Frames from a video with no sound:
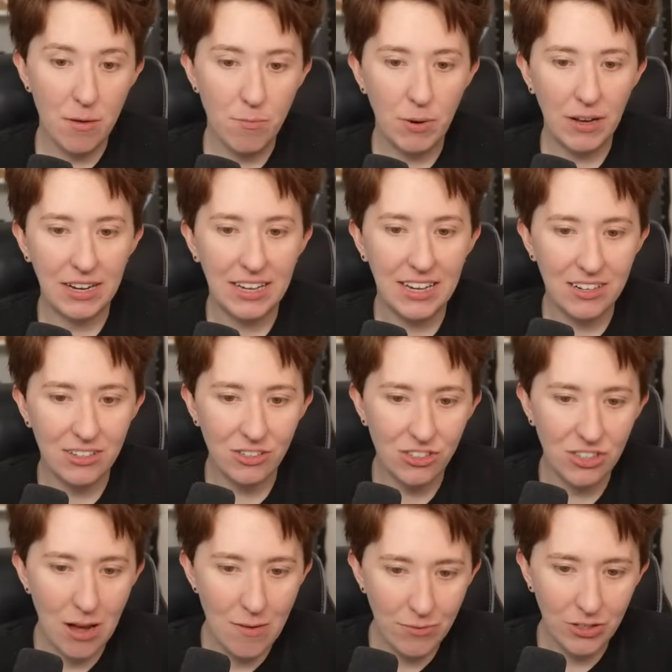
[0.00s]
But a Kickter
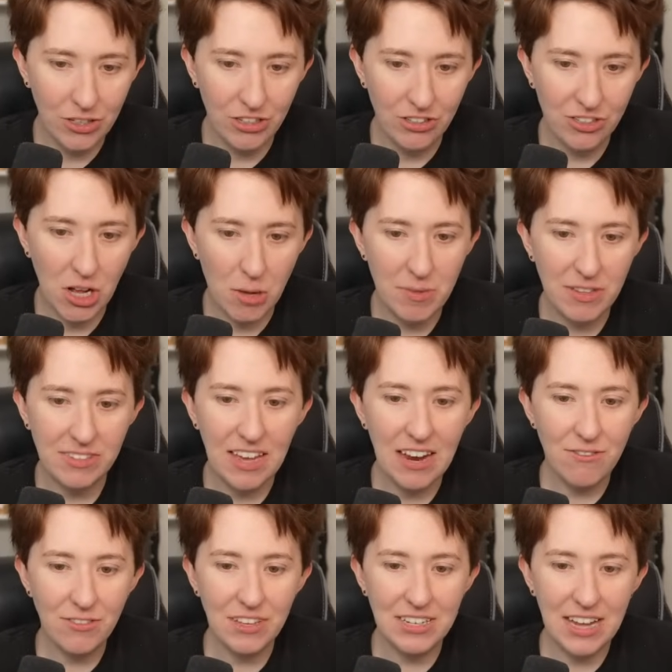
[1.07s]
Scum Villain installment
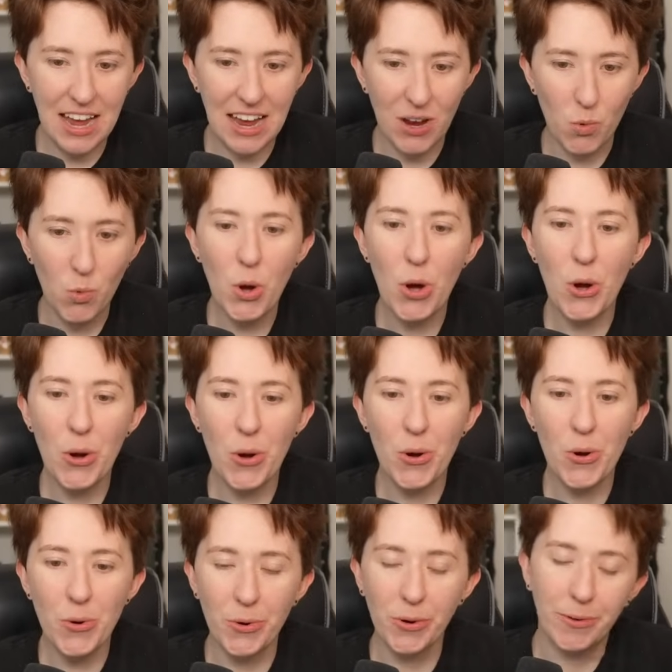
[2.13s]
saved the day.
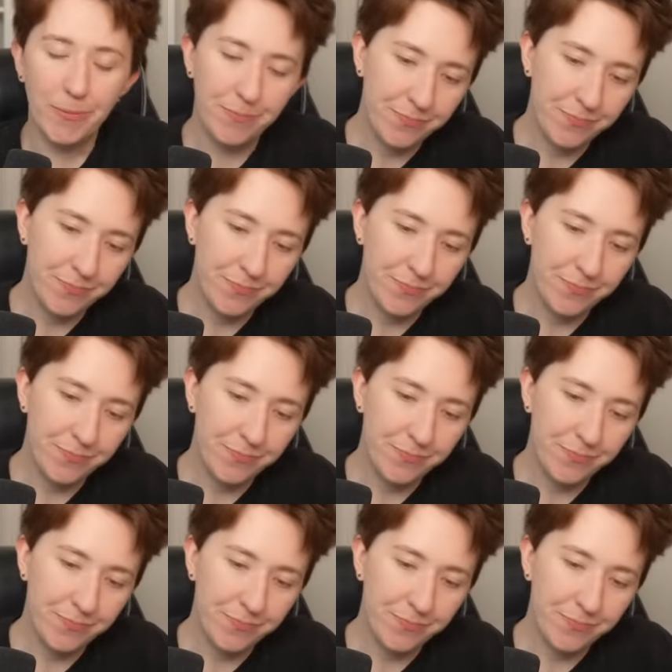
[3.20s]
Woohoo!